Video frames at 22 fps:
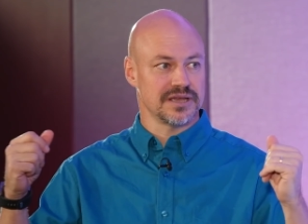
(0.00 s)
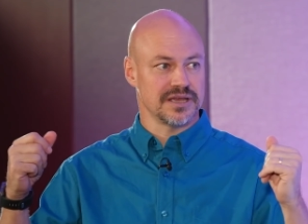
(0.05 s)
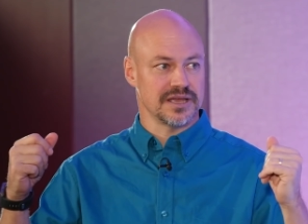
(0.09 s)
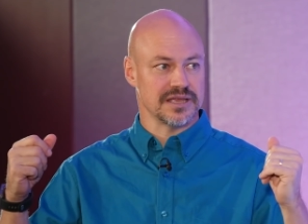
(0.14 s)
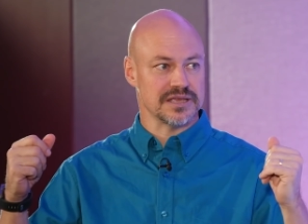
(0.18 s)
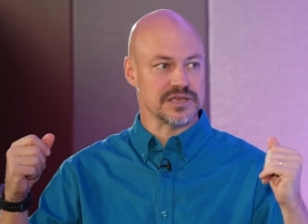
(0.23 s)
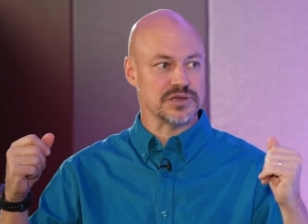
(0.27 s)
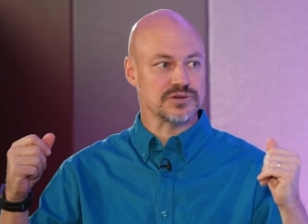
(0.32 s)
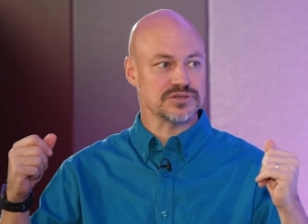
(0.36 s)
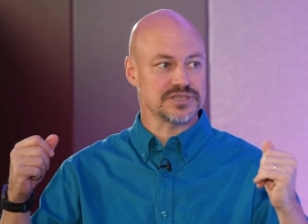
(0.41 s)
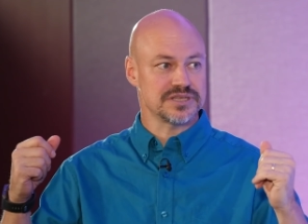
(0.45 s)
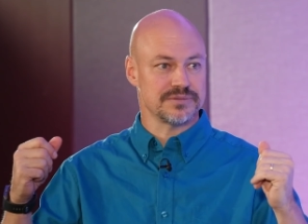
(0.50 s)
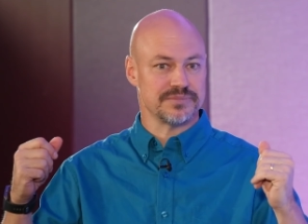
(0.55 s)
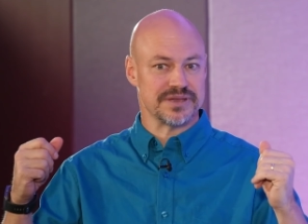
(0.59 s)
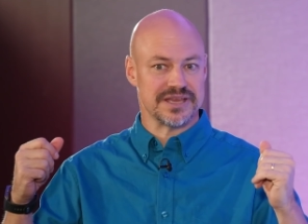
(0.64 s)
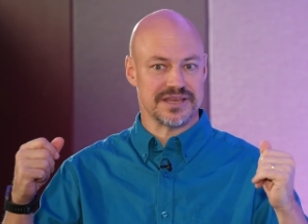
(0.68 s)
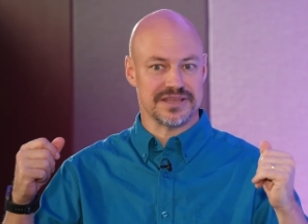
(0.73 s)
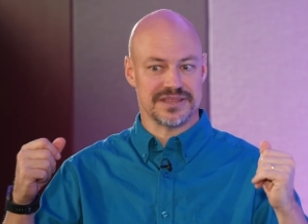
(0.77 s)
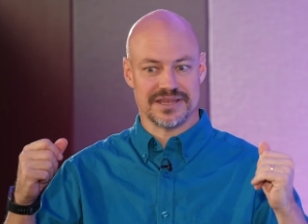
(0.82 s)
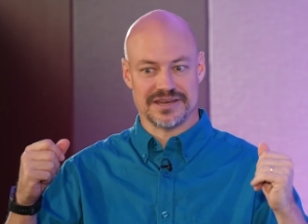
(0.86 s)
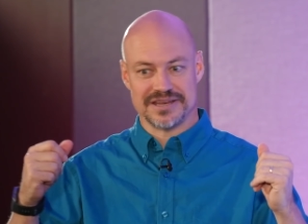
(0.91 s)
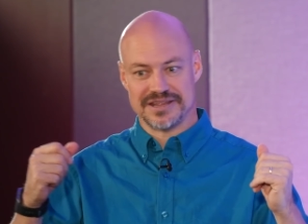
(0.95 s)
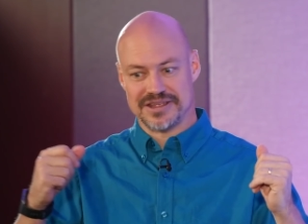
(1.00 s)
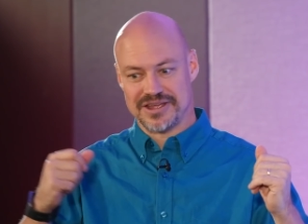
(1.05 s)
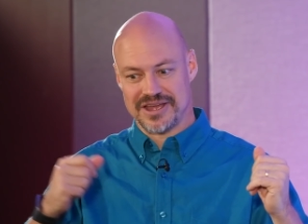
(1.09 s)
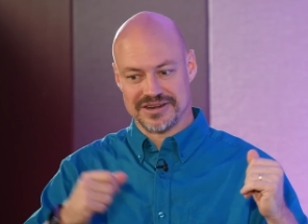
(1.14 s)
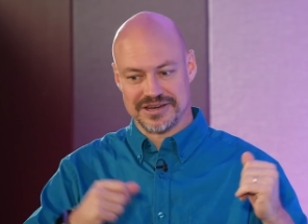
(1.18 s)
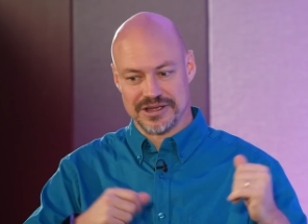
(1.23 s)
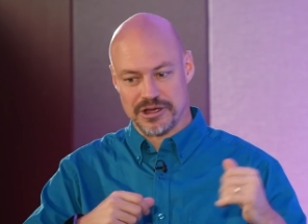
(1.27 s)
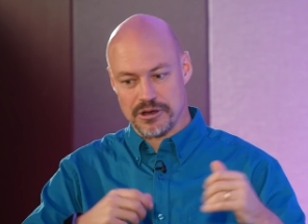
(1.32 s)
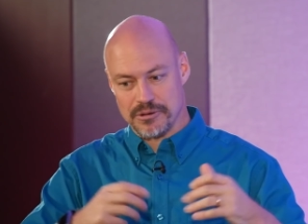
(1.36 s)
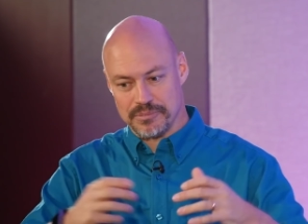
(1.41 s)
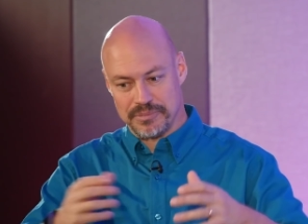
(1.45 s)
It used to be that you had
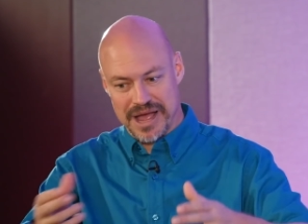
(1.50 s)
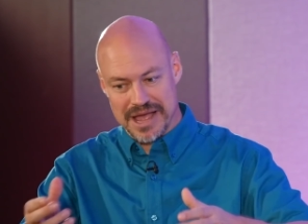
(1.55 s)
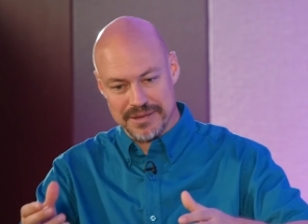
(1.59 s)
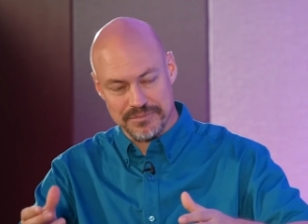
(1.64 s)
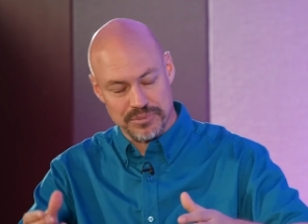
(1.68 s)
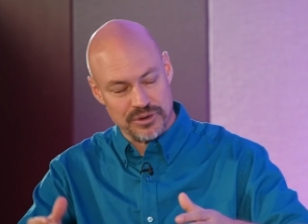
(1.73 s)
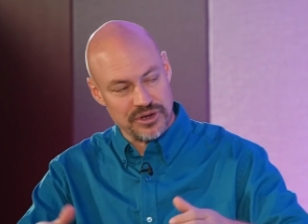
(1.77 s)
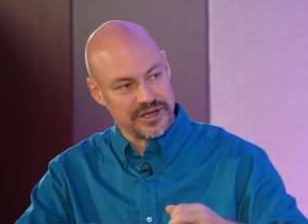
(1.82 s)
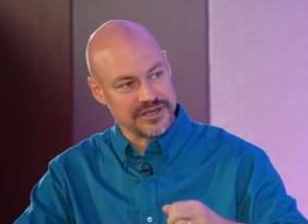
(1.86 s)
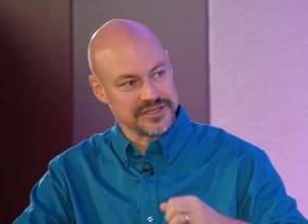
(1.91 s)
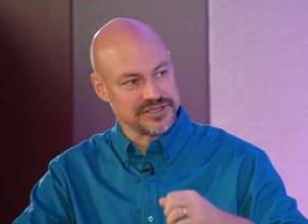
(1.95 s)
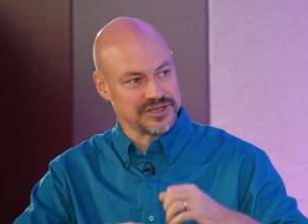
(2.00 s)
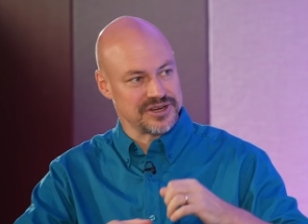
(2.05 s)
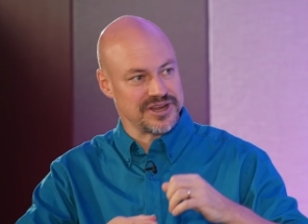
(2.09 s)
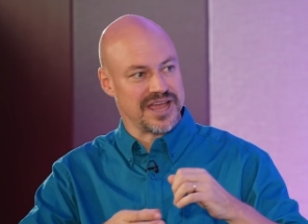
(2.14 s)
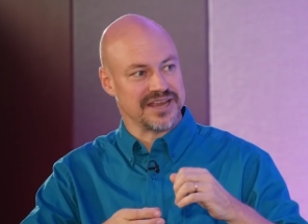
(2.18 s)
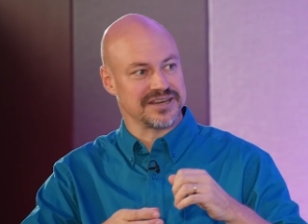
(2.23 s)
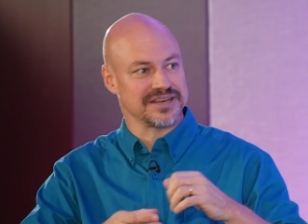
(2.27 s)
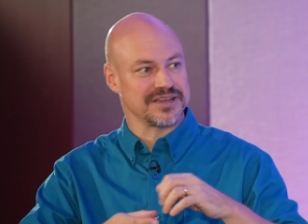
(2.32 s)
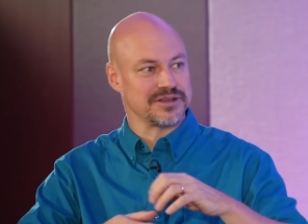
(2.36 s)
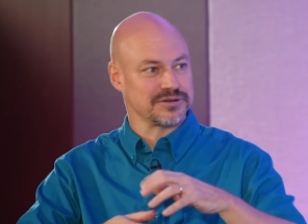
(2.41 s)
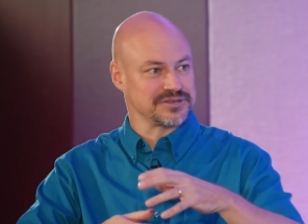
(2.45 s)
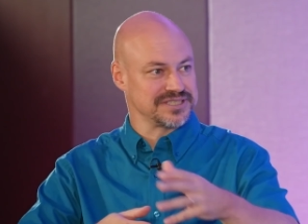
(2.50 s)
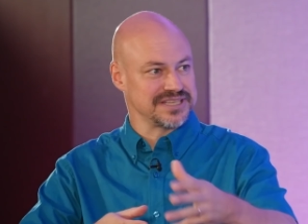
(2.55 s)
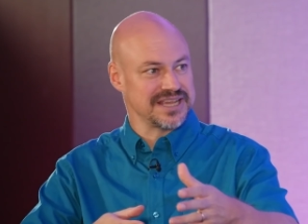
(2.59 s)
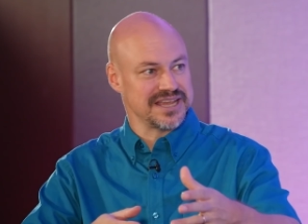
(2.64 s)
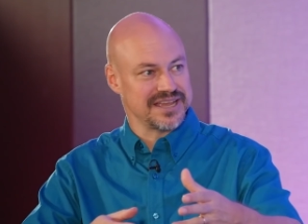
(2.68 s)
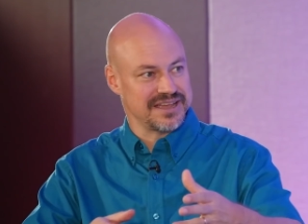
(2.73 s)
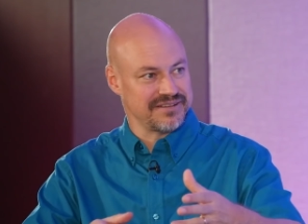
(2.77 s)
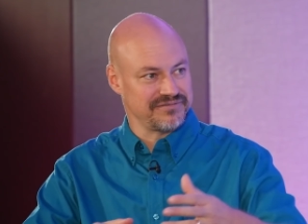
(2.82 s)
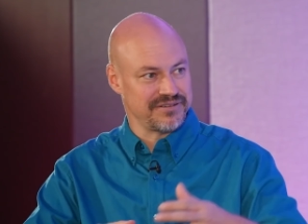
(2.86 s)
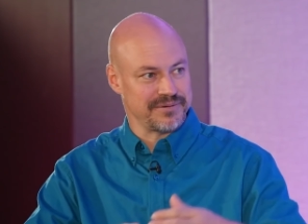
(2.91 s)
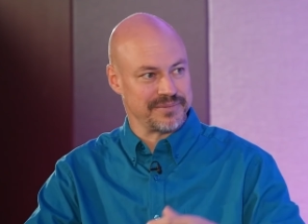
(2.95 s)
to go buy books or you had to go
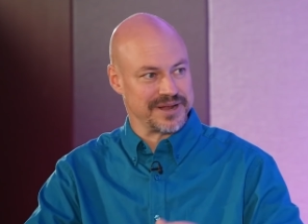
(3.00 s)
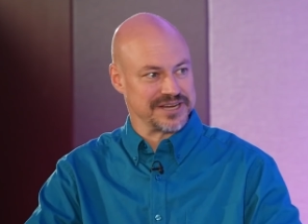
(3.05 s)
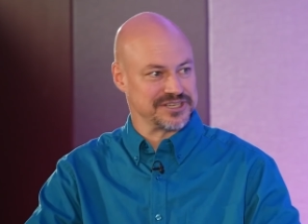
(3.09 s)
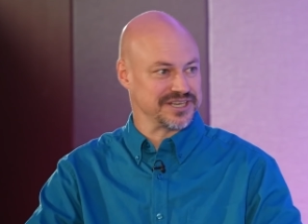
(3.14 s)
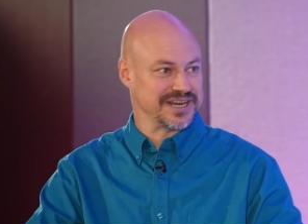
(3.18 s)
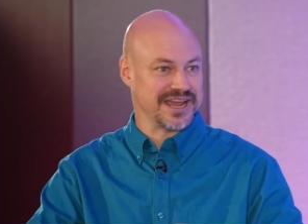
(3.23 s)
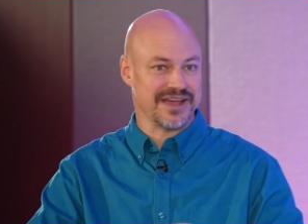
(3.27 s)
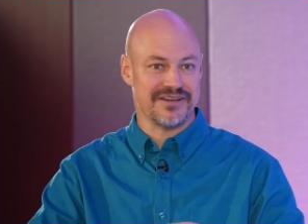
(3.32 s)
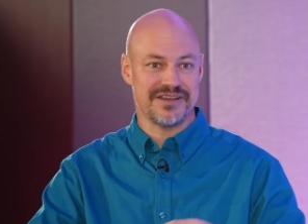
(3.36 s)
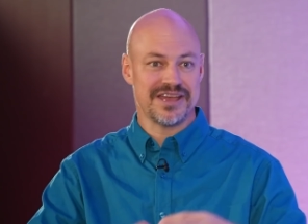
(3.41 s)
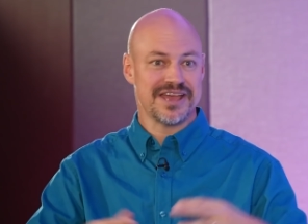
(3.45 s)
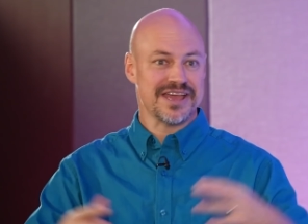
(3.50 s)
seek information out.